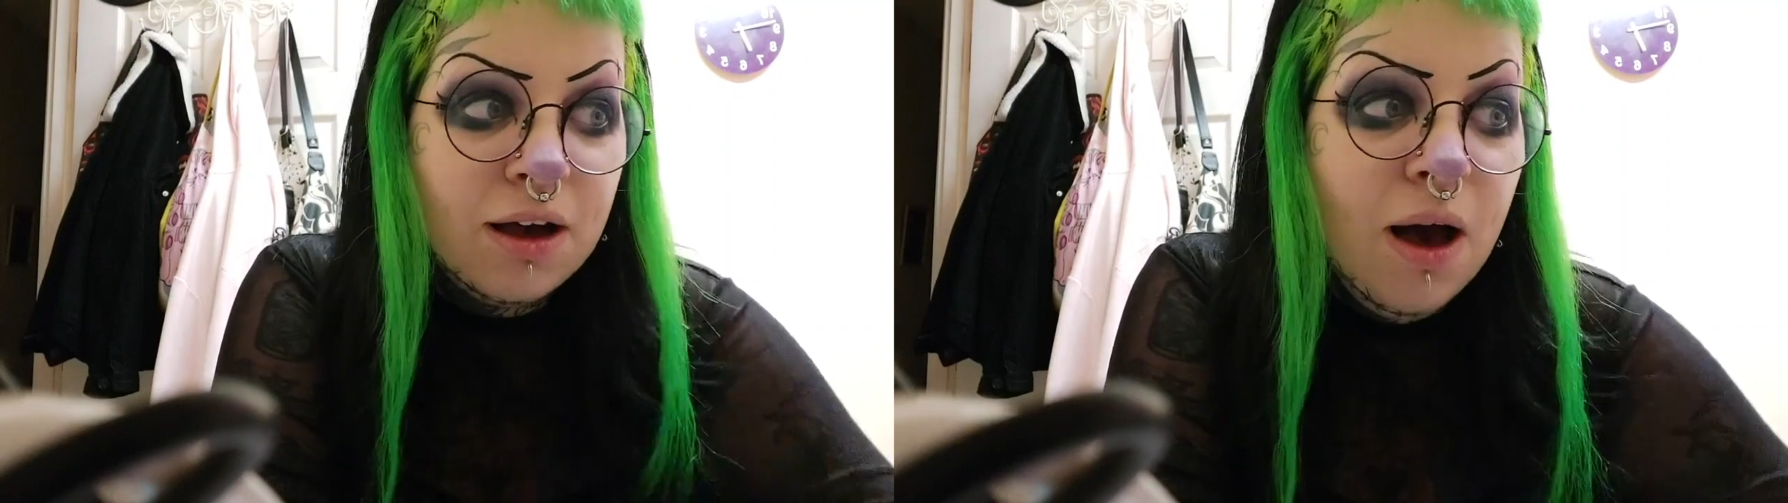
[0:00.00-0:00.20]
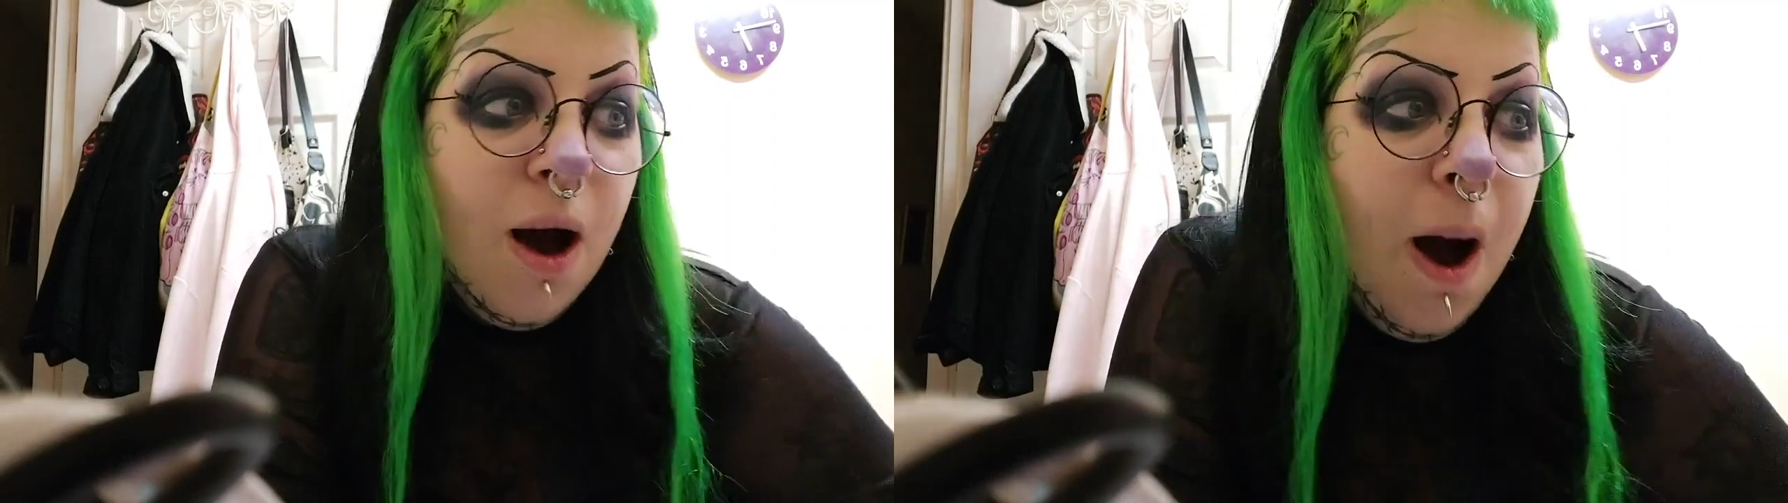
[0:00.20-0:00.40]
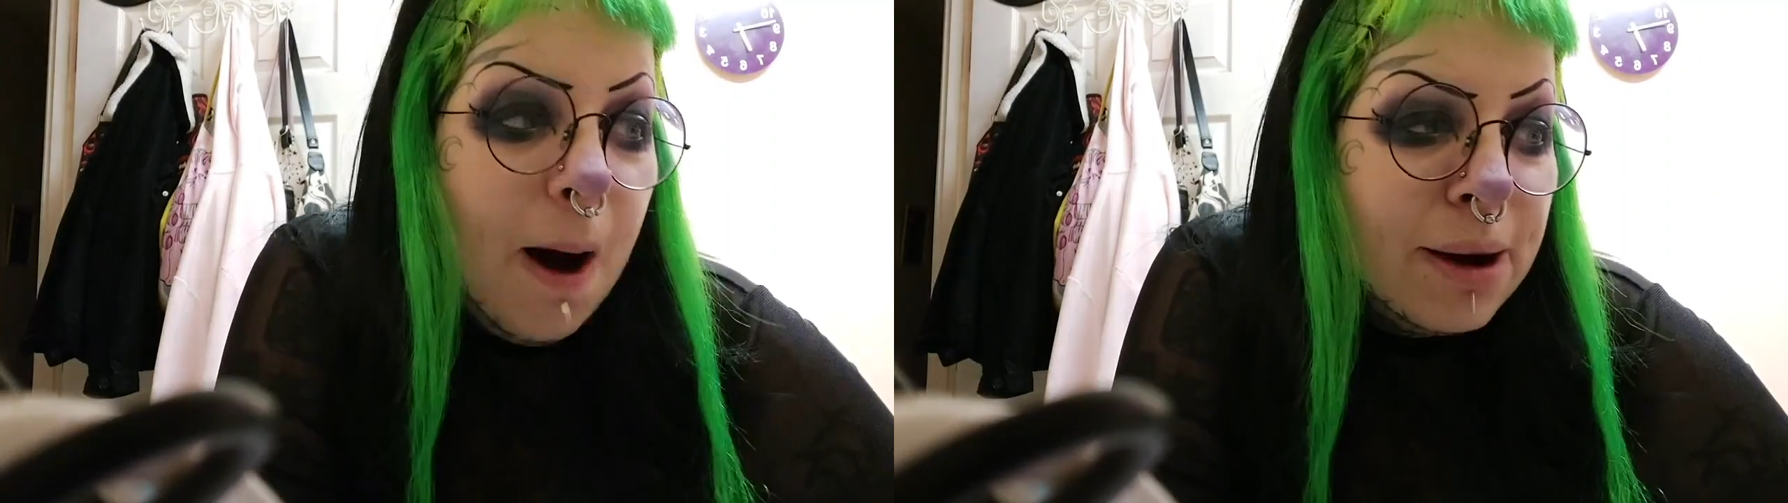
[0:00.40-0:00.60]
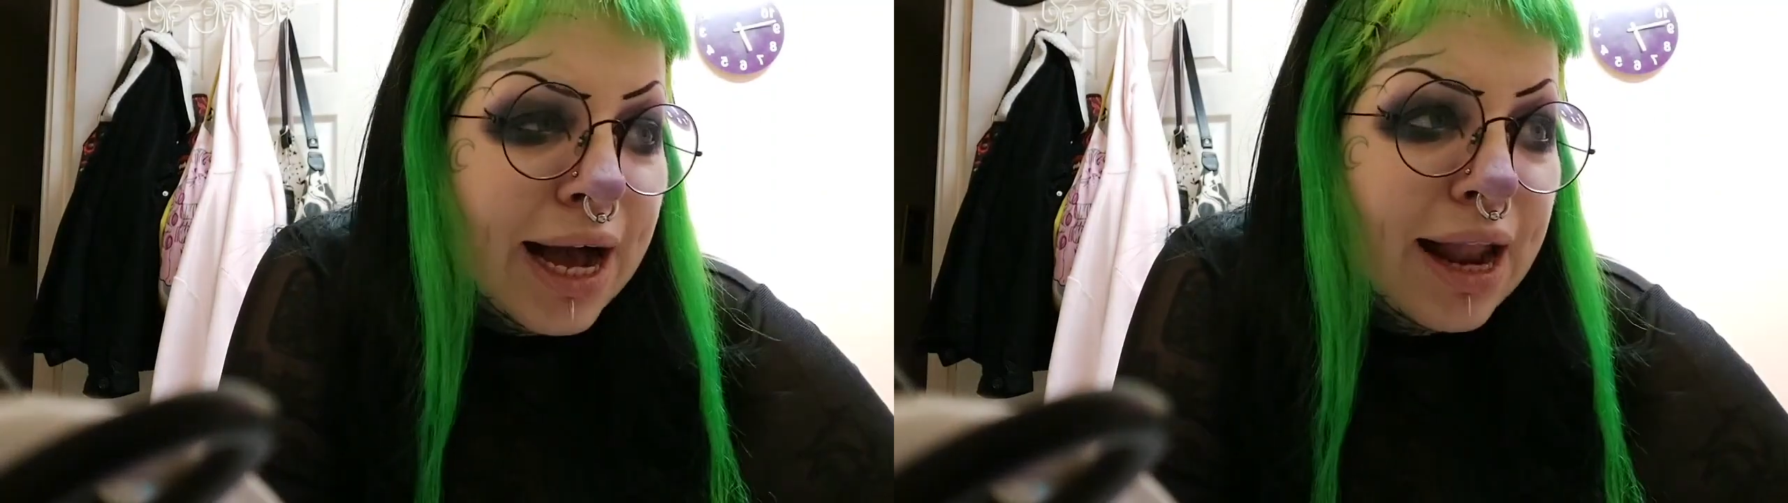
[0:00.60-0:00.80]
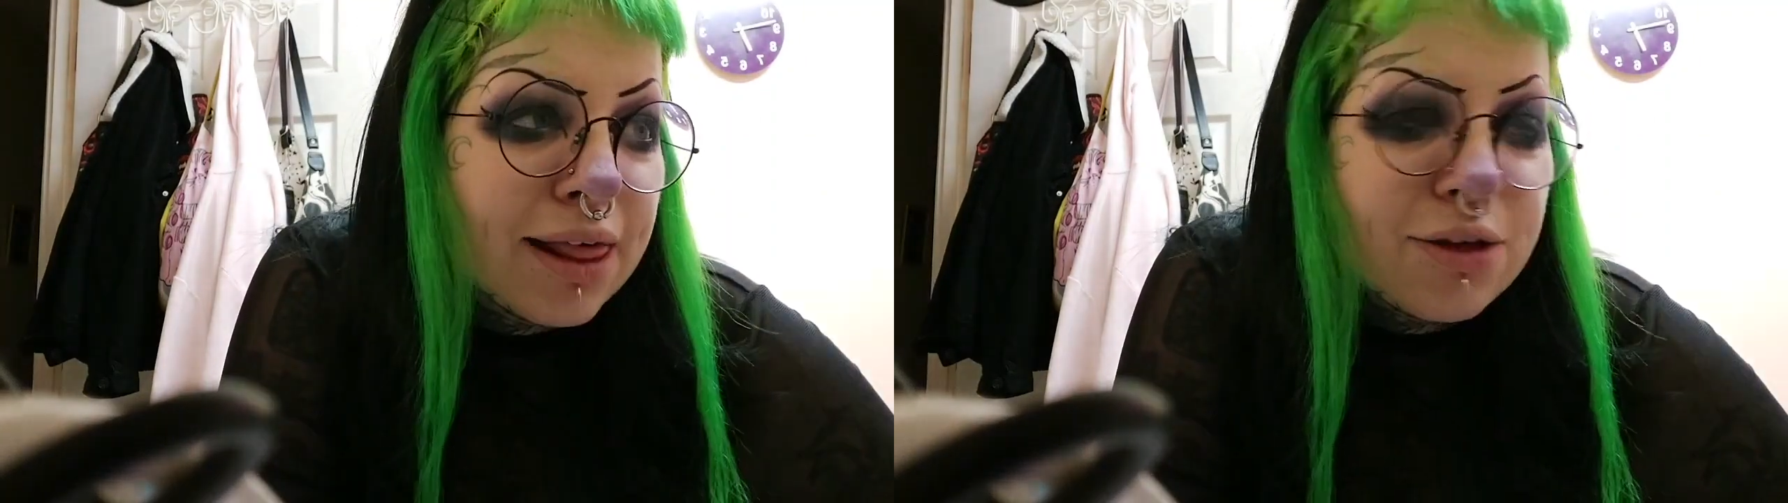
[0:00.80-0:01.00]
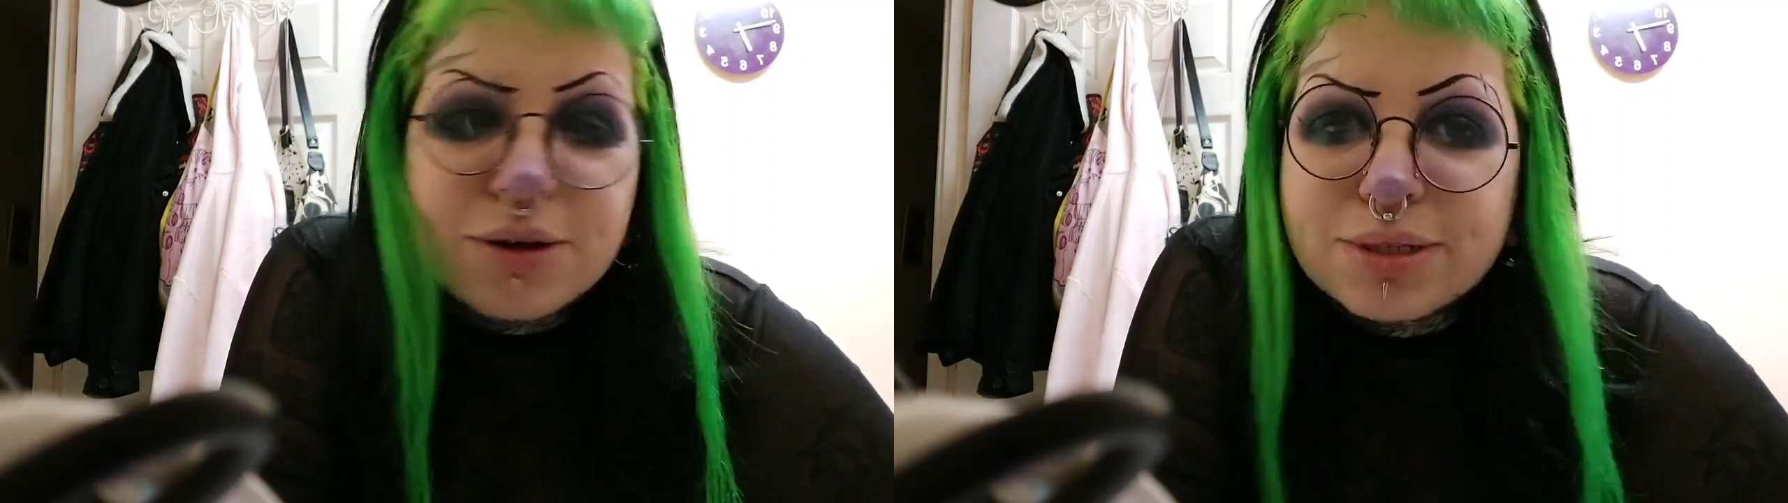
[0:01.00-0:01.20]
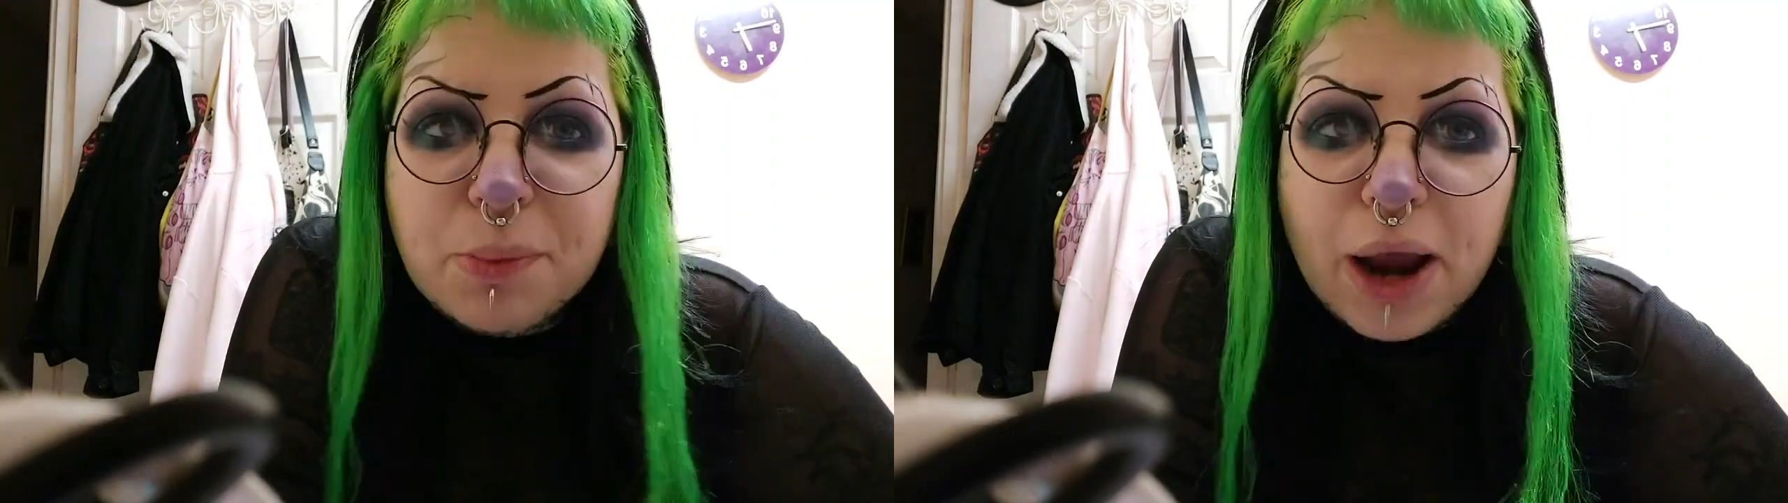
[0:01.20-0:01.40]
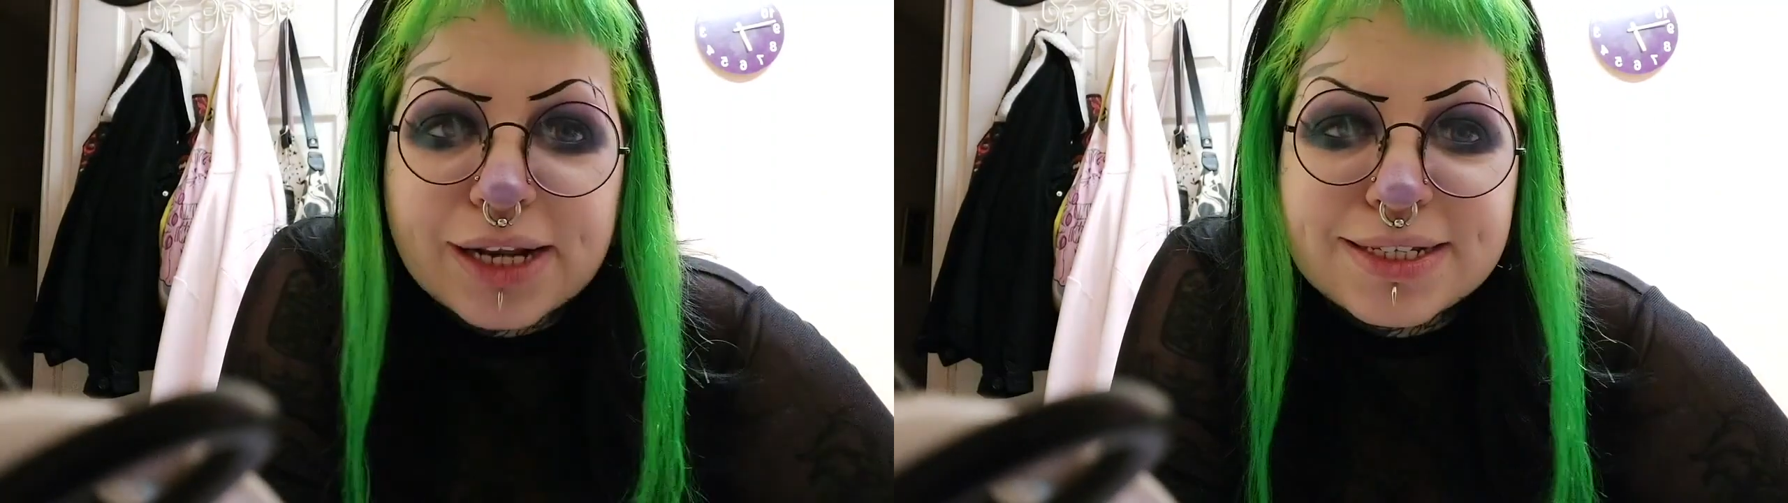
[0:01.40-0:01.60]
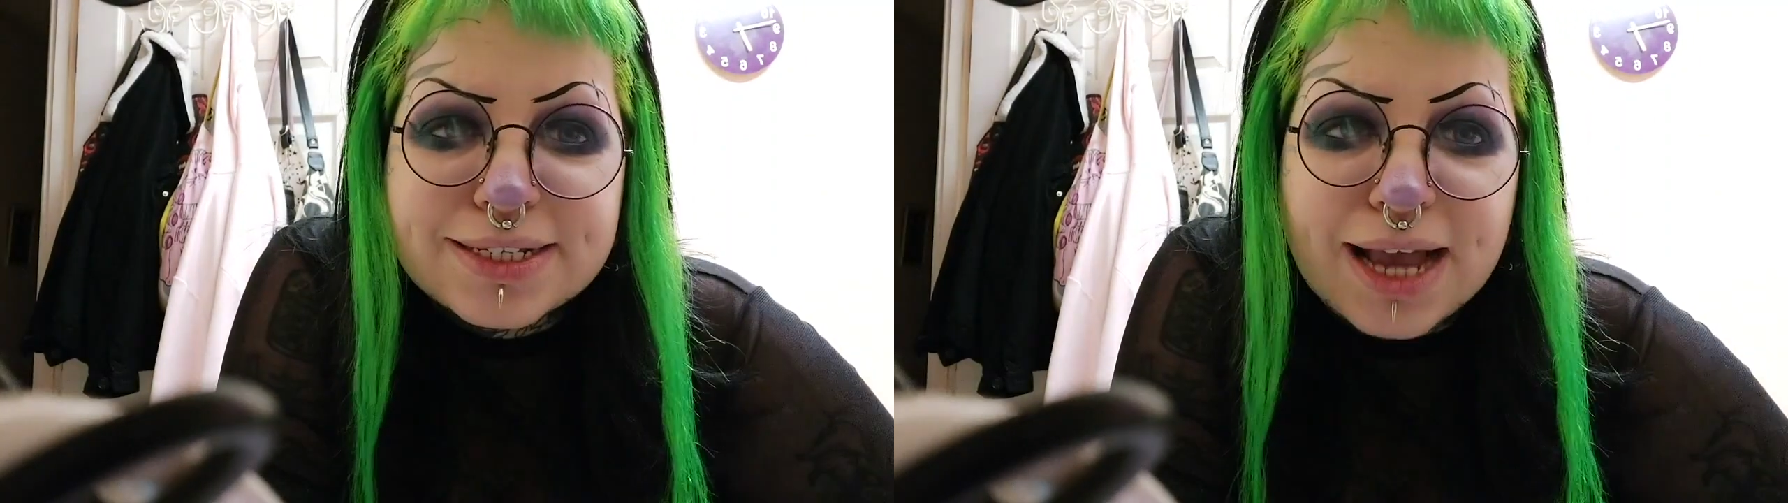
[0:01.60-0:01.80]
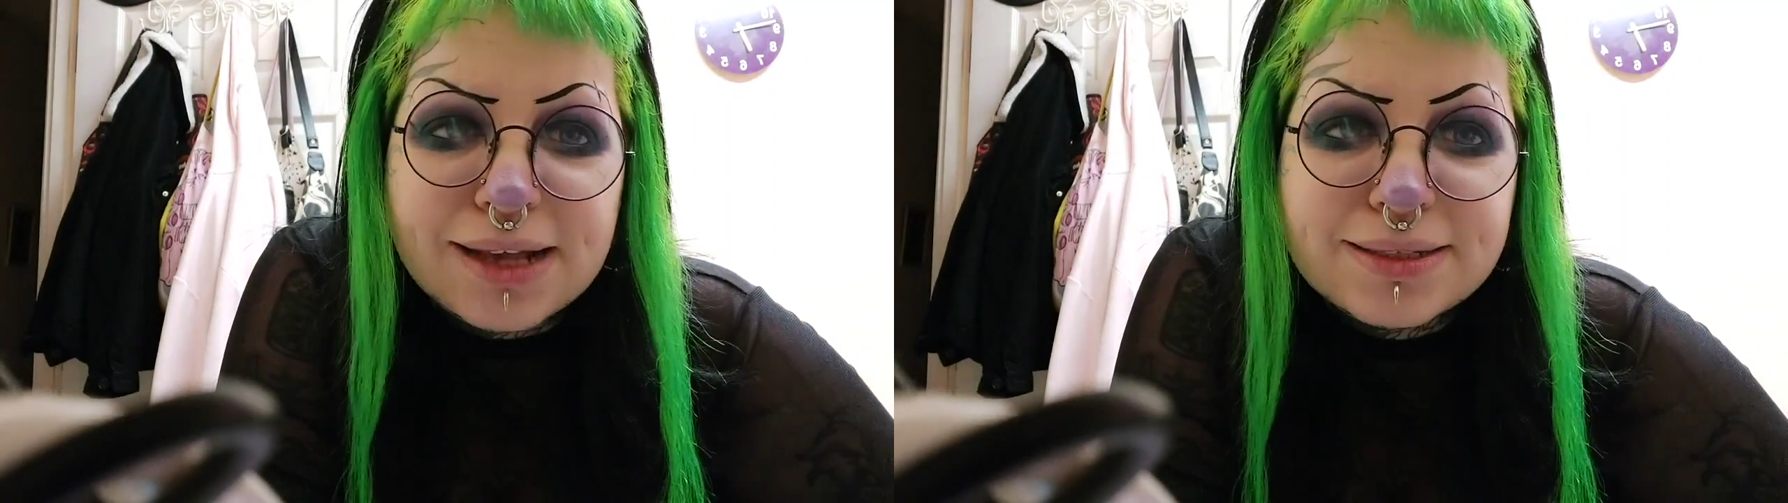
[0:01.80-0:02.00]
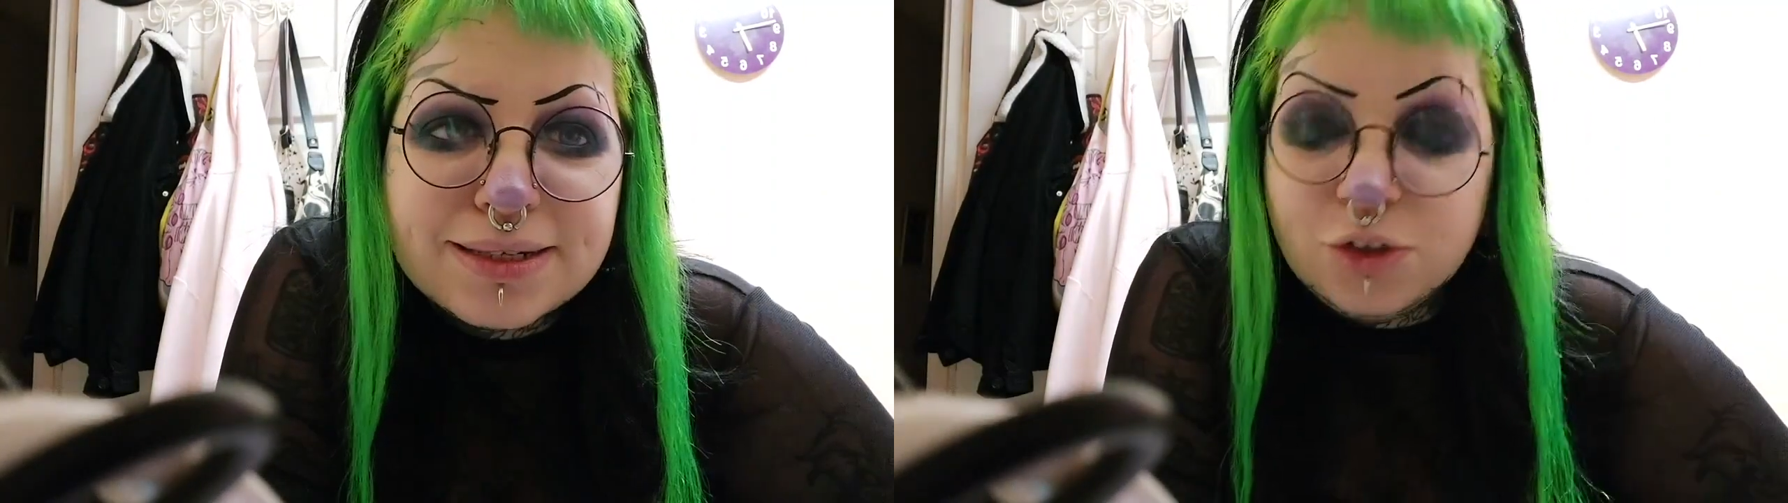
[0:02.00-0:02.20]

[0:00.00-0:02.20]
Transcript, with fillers: oh my god, I thought it was a pregnancy test.